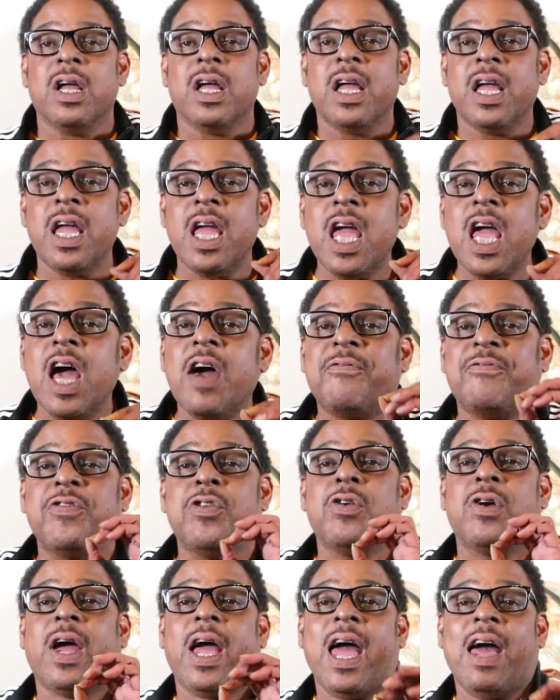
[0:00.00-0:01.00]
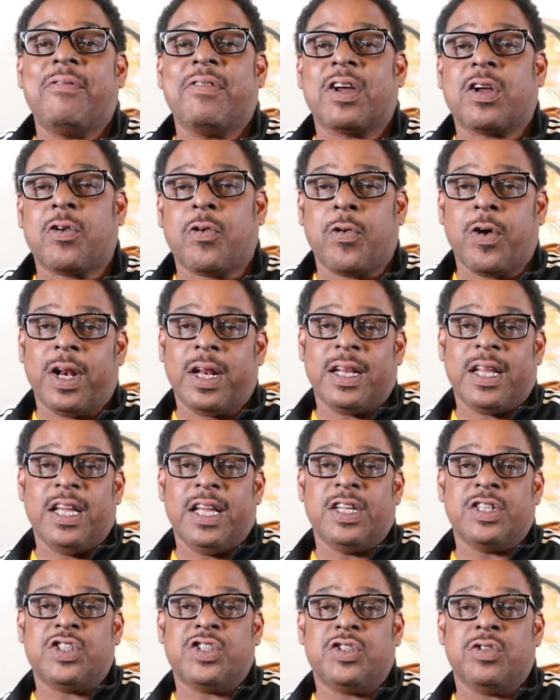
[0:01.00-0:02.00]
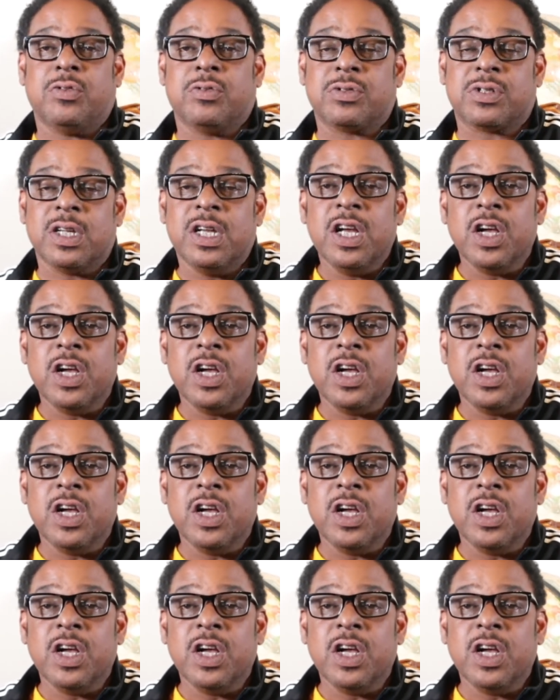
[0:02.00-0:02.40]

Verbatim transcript: If you're having credit issues,